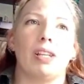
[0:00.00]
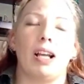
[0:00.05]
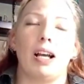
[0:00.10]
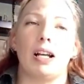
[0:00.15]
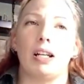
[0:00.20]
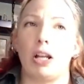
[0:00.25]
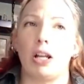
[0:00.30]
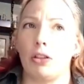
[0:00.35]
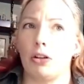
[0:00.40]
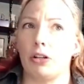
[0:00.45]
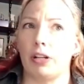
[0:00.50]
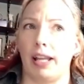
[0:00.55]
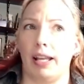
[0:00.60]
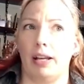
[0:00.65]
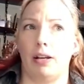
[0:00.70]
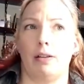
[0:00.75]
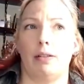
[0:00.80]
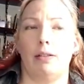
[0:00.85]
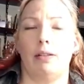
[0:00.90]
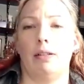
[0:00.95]
Another
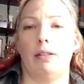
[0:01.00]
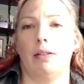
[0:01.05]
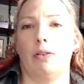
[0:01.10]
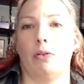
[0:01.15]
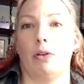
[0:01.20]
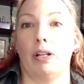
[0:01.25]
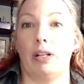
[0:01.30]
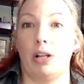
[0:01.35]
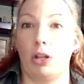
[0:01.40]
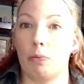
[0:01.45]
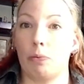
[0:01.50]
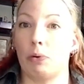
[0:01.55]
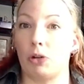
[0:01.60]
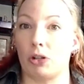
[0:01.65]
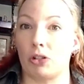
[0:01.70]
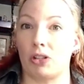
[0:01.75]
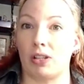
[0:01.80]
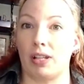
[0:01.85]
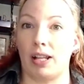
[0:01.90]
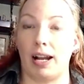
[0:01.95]

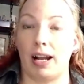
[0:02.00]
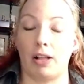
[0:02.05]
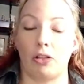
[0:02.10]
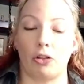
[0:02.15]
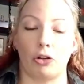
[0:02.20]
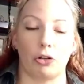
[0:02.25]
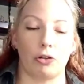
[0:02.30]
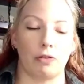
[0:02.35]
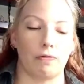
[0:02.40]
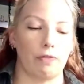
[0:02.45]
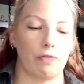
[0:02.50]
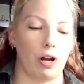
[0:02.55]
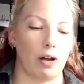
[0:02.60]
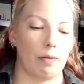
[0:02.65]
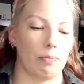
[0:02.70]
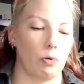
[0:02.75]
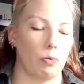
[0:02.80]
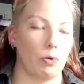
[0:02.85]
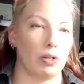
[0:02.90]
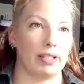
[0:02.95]
person that I learned
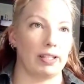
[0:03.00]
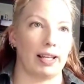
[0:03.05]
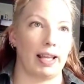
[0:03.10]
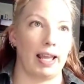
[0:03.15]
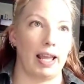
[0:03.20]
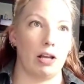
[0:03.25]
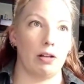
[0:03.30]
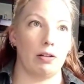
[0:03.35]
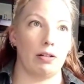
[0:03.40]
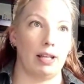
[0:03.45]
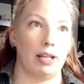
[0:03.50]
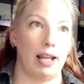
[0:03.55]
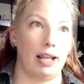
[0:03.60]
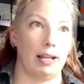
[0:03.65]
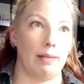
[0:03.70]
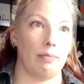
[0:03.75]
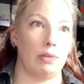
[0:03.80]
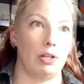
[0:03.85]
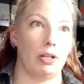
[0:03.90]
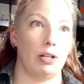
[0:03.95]
from was a gal
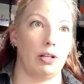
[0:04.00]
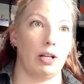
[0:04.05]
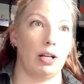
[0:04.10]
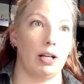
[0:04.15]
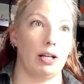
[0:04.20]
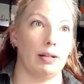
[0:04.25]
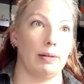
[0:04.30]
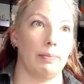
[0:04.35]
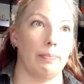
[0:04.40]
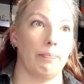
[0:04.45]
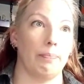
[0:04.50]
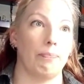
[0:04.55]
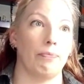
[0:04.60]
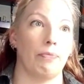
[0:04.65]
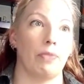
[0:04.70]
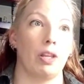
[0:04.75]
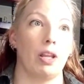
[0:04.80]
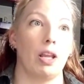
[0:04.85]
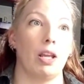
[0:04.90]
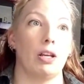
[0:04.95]
named
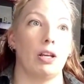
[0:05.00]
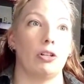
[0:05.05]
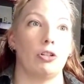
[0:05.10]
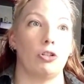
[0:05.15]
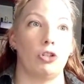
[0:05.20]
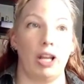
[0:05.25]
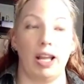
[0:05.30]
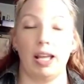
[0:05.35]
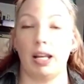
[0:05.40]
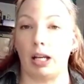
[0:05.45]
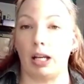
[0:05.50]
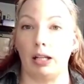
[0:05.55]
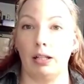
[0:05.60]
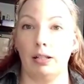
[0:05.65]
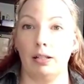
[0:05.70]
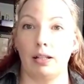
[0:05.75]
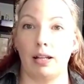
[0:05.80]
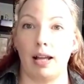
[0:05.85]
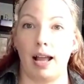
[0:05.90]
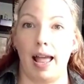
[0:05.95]
Jana,
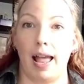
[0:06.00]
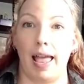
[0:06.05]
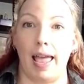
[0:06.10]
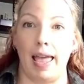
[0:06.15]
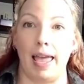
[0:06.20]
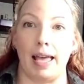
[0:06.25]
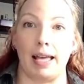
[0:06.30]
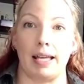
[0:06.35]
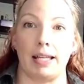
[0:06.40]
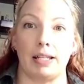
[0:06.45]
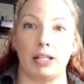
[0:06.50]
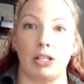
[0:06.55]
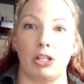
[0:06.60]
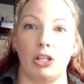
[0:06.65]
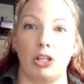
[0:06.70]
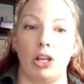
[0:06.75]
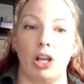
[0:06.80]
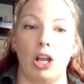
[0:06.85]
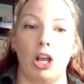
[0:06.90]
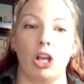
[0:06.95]

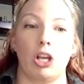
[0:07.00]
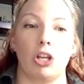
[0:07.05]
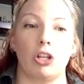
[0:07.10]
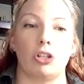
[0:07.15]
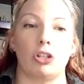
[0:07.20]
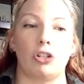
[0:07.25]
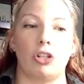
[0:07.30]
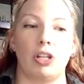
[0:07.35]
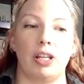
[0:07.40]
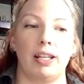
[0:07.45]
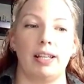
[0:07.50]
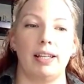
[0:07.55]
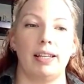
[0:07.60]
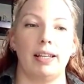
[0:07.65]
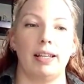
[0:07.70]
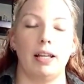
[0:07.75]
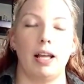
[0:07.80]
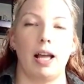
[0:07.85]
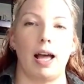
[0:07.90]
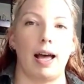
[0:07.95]
and
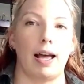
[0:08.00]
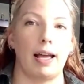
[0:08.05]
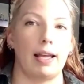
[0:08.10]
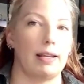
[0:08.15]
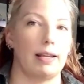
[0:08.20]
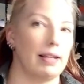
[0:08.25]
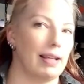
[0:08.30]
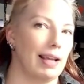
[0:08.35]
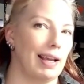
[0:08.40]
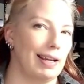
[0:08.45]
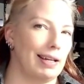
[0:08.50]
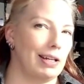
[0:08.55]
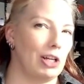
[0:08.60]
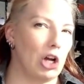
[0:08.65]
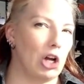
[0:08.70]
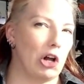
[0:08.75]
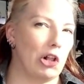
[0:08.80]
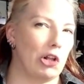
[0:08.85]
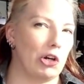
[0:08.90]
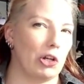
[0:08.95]
I kind of
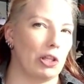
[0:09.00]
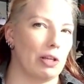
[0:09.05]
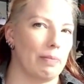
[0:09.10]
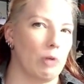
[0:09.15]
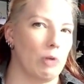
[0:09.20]
call her the